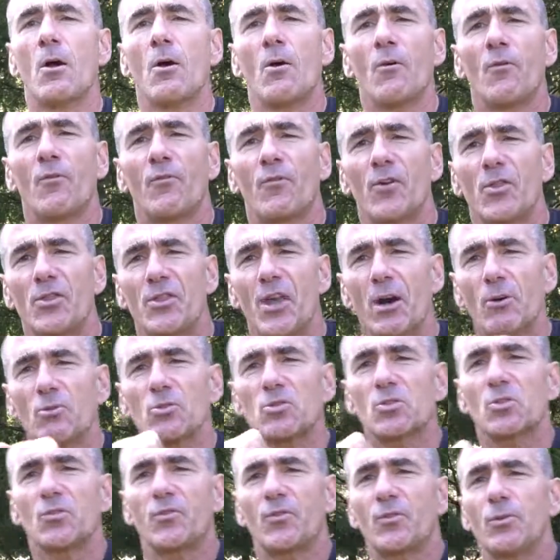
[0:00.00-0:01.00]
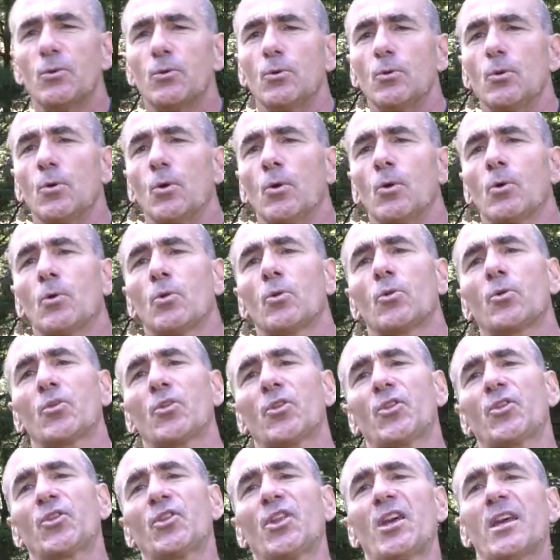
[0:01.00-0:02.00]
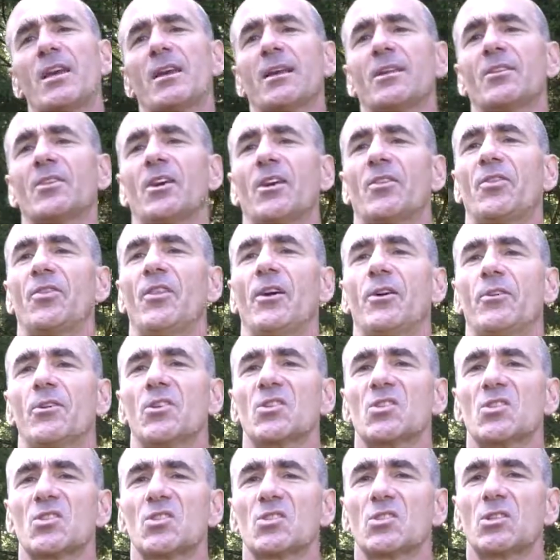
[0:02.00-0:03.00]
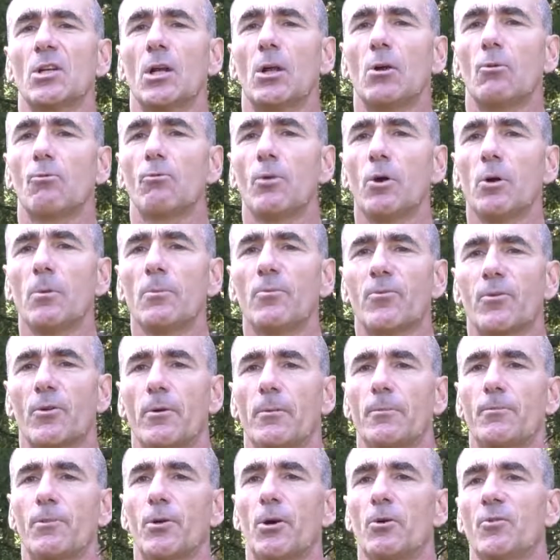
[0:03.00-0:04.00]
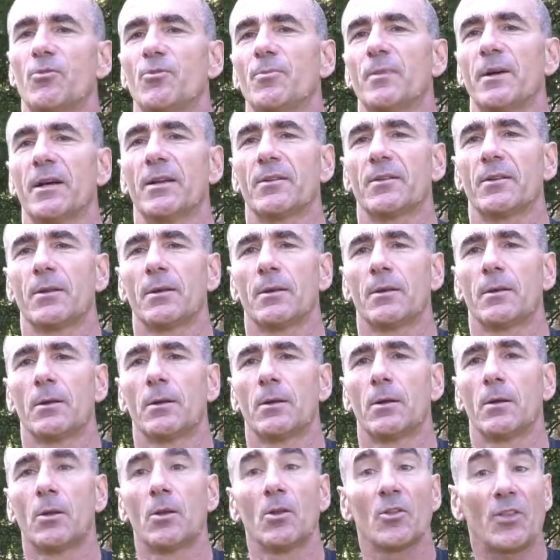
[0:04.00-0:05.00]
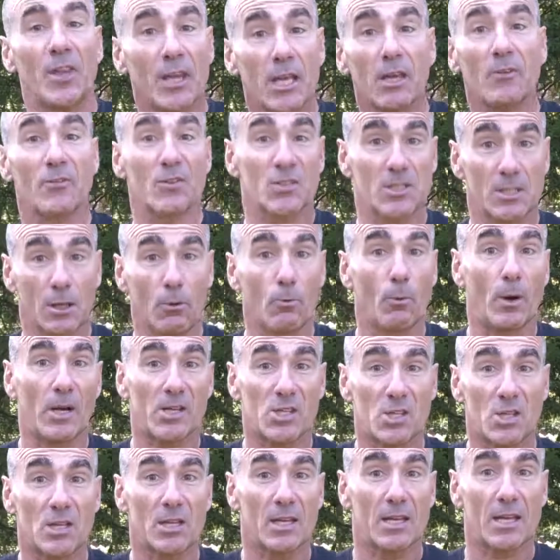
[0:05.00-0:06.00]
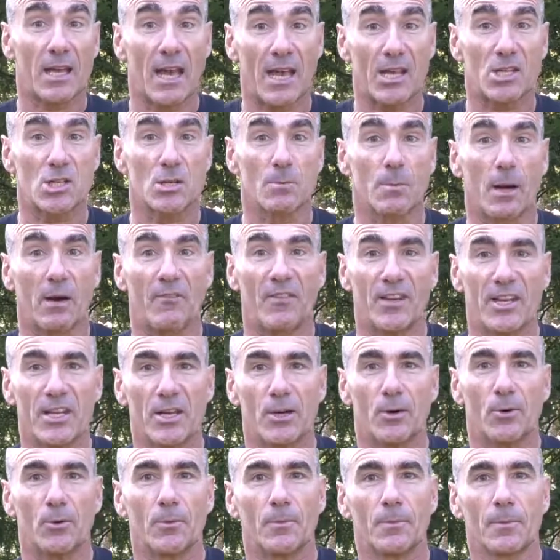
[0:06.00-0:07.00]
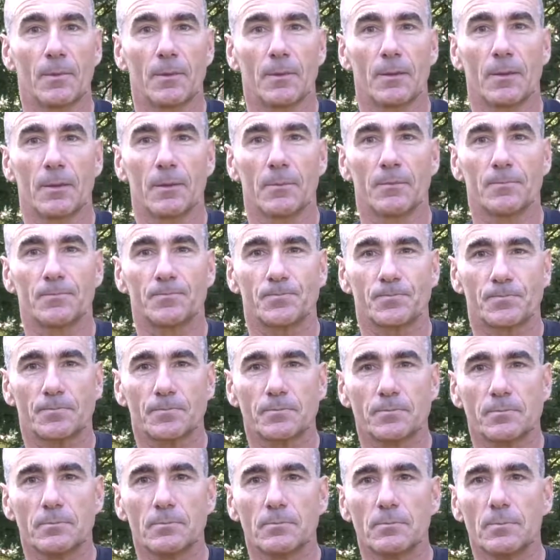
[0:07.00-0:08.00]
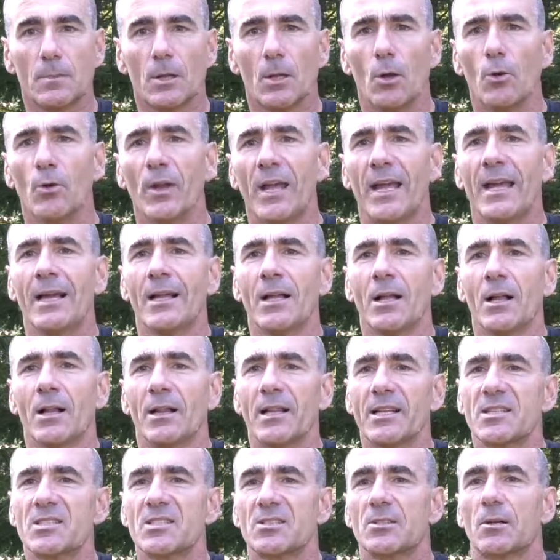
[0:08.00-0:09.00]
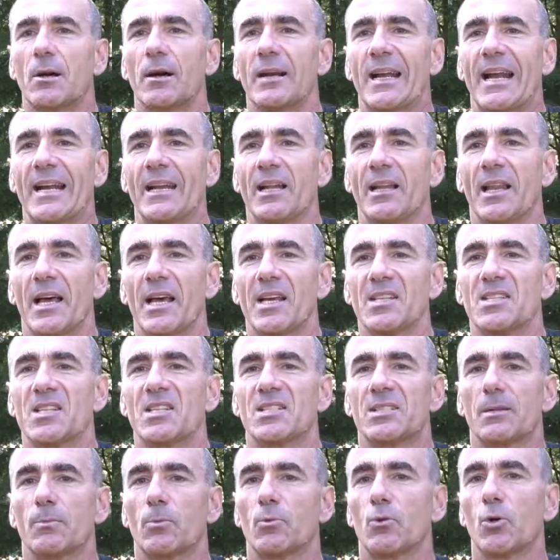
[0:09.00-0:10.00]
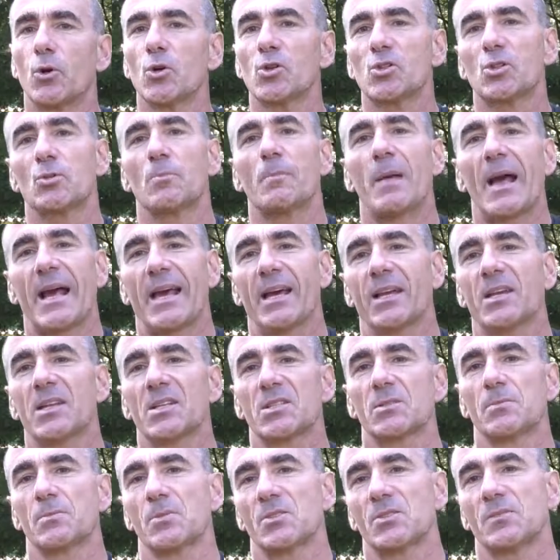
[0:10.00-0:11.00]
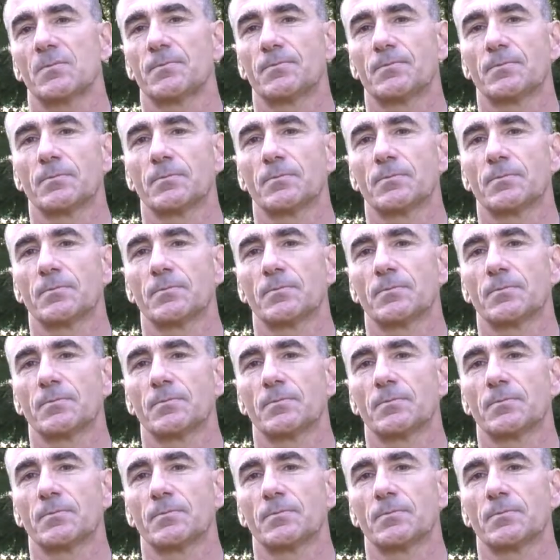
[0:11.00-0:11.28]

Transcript: For those of you who think that there is still room for improvement, thank you for still watching and engaging my video. Okay, let's start analyzing some crucial mechanisms.